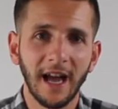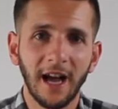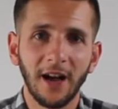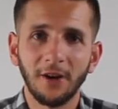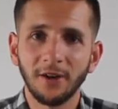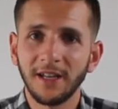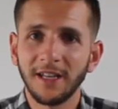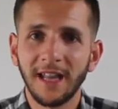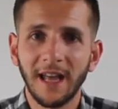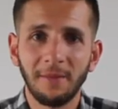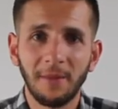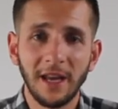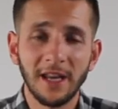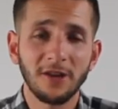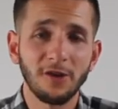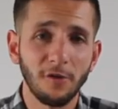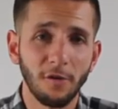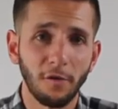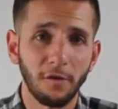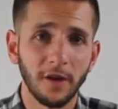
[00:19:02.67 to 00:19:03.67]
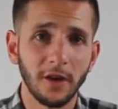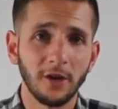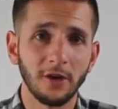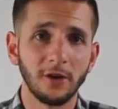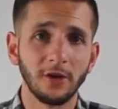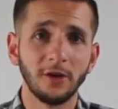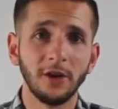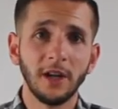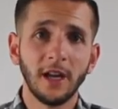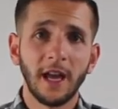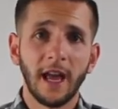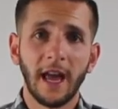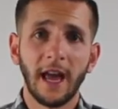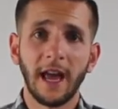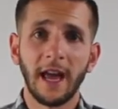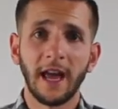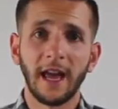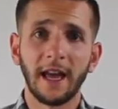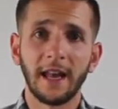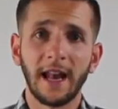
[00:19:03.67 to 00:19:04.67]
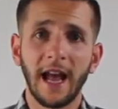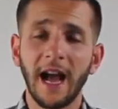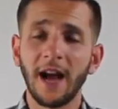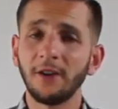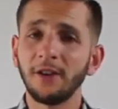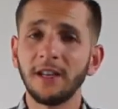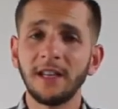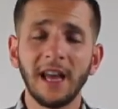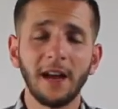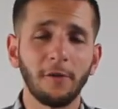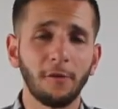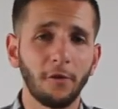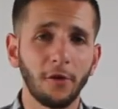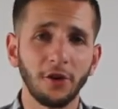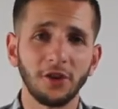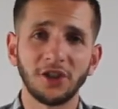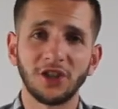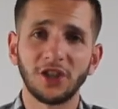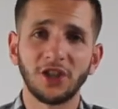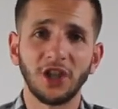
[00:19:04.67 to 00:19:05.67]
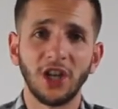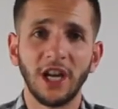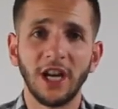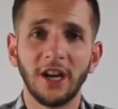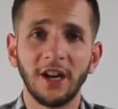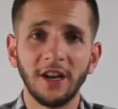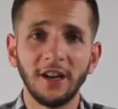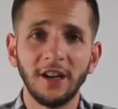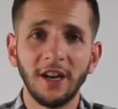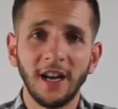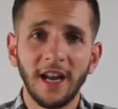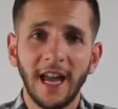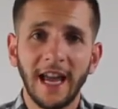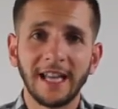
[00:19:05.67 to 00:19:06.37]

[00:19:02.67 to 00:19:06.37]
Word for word: how did that make you feel and how did that first year